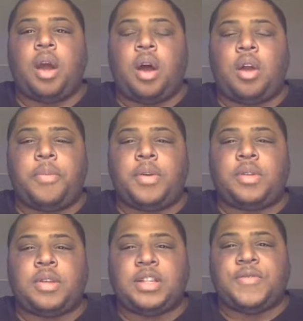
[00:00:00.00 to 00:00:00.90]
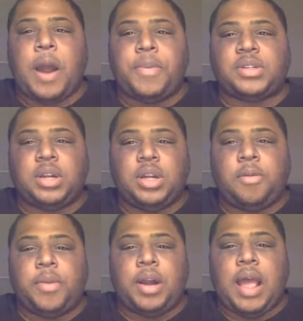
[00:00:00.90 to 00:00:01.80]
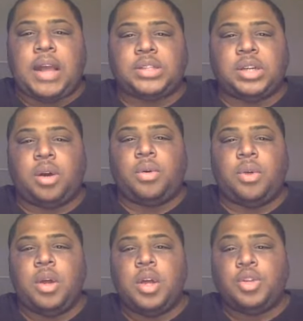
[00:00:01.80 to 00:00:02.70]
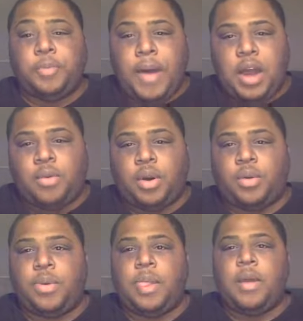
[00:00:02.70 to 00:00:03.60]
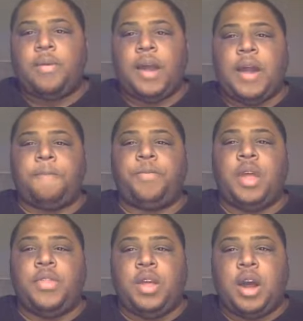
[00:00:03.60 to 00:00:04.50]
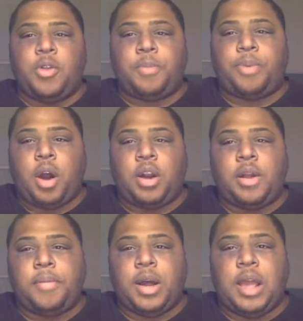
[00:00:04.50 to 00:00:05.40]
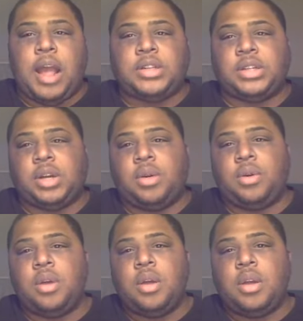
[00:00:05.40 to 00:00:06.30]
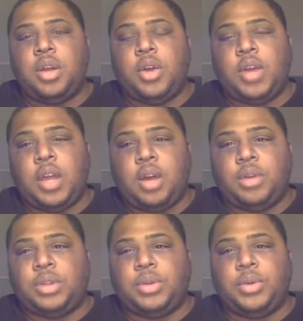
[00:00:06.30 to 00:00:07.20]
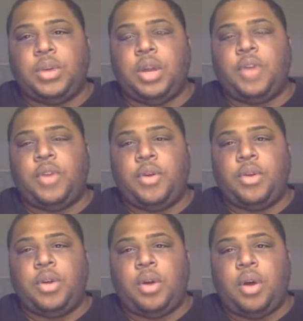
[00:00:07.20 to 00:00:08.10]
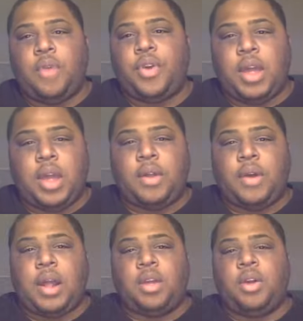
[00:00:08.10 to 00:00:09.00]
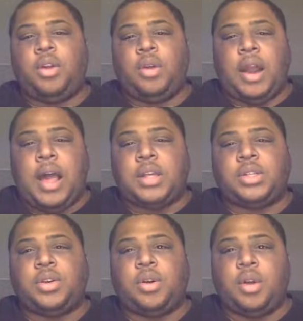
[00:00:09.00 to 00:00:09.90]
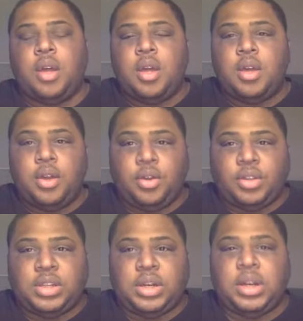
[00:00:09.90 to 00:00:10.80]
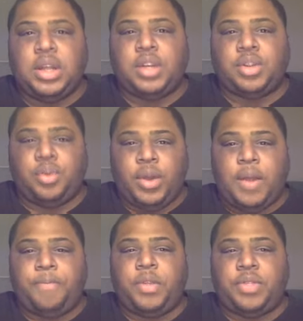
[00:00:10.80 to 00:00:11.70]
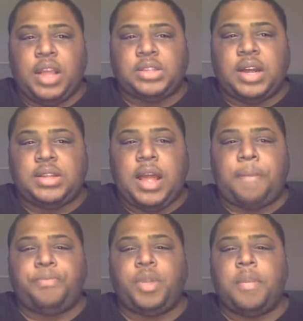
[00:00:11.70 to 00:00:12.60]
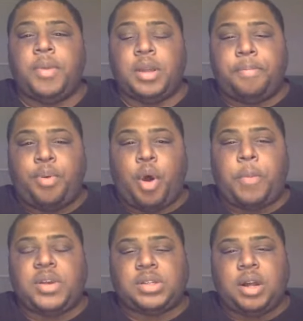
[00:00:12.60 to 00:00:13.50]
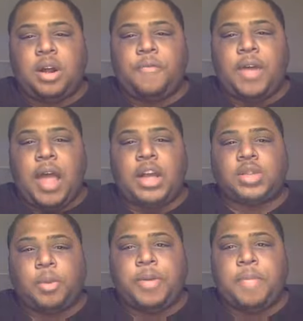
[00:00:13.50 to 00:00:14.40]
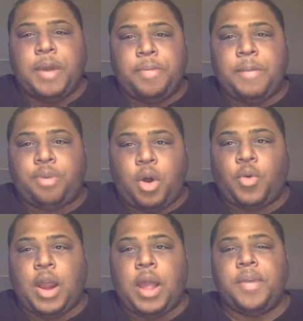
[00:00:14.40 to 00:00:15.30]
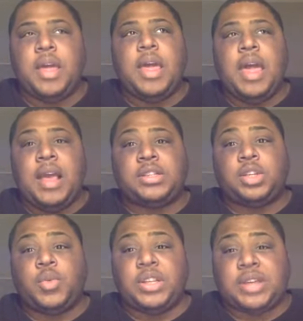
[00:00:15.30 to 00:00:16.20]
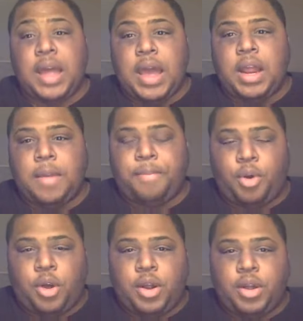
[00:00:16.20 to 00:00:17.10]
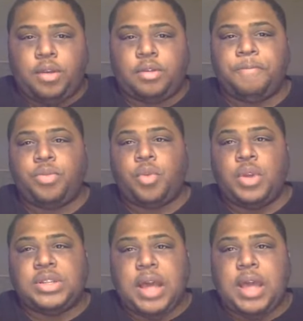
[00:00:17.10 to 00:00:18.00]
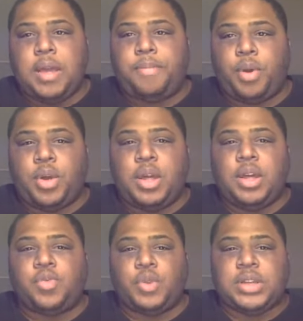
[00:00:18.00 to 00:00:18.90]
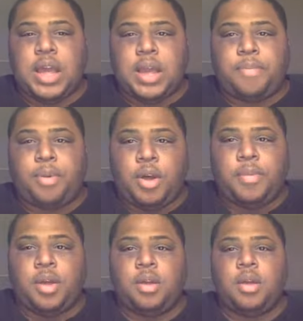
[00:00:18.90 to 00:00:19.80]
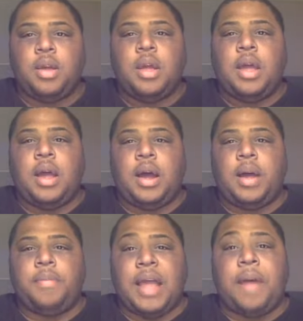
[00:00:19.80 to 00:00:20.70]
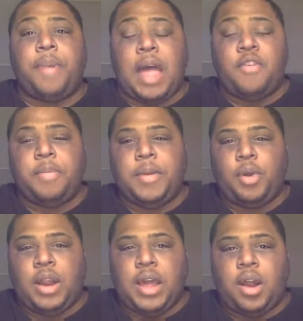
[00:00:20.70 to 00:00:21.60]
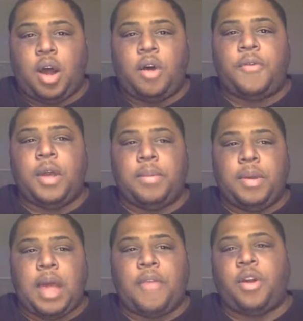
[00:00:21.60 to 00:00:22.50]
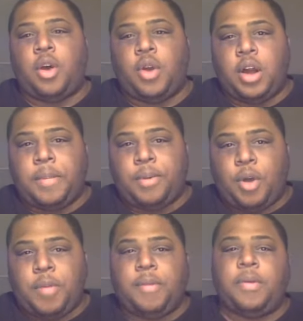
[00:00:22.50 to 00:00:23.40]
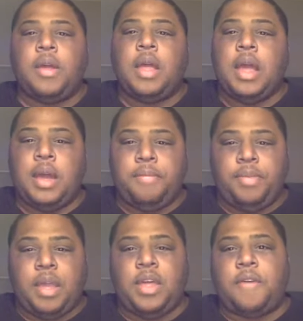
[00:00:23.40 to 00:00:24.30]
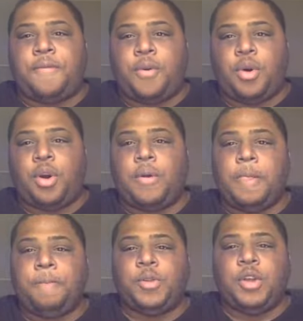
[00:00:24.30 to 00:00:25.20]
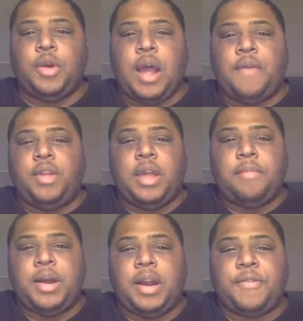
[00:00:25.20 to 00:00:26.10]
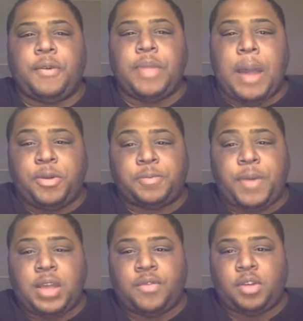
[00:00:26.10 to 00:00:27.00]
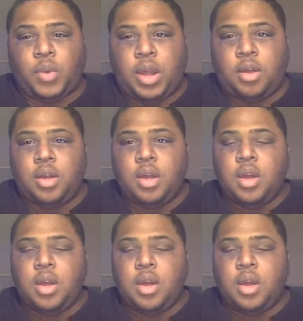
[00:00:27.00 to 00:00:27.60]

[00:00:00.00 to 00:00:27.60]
All of it, 65% of your money has to go to payroll, right? And the other part of your money has to go, can go to, your overhead, right? Your lights, your utilities, your rent, and things like that. But the purpose of the actual PPP program is to retain employees, retain employment, not having people laid off and we have to go to unemployment, and therefore, have to get money from that perspective as well.